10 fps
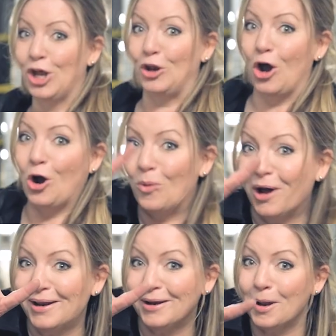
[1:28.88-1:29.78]
not
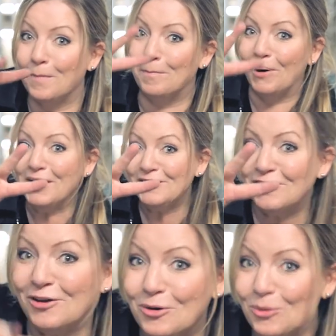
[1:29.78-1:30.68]
one, but
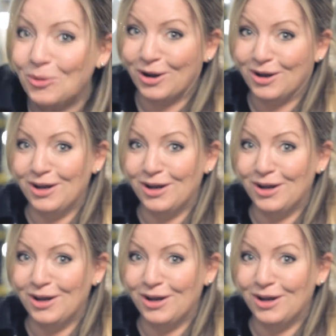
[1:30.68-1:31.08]
two